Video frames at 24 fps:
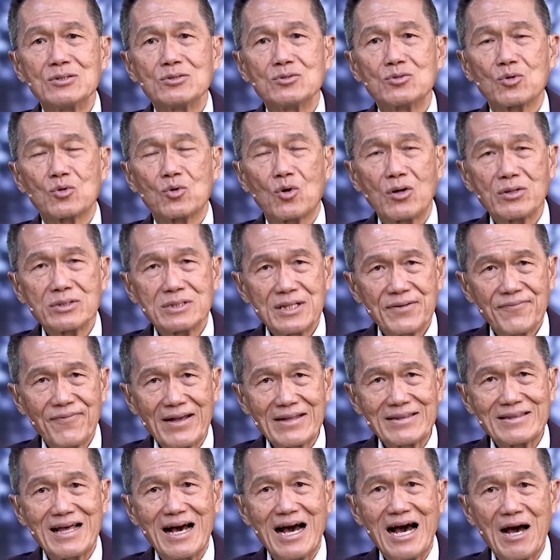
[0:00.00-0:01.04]
to
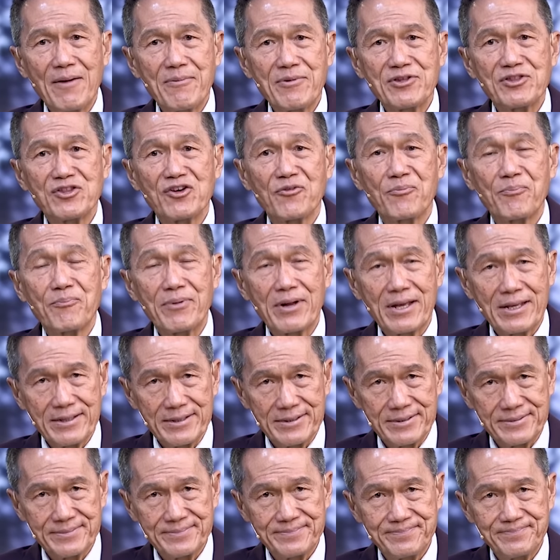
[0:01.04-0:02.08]
cultivate the habit of
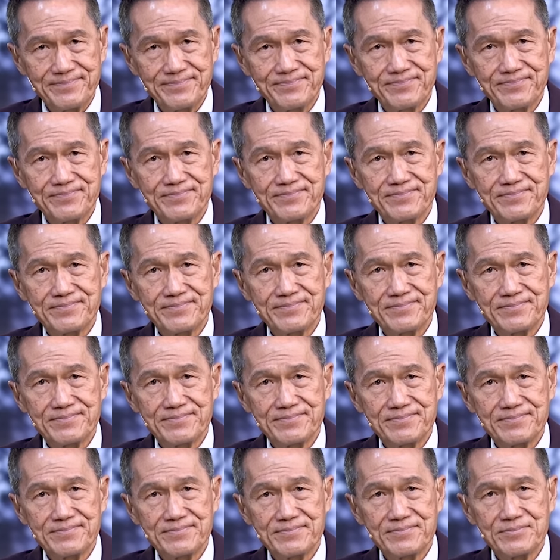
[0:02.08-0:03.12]
prayer
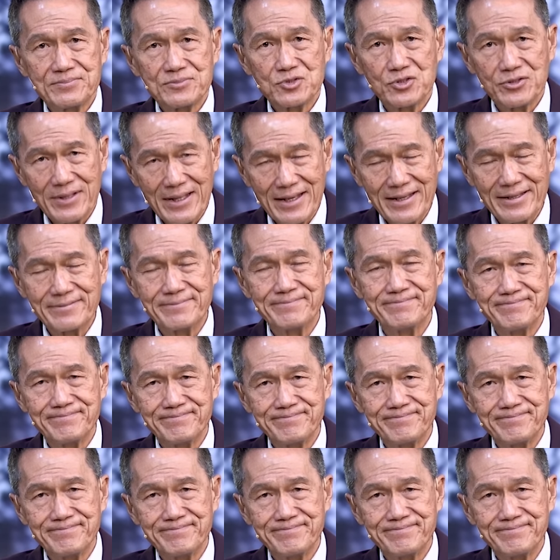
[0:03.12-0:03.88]
today?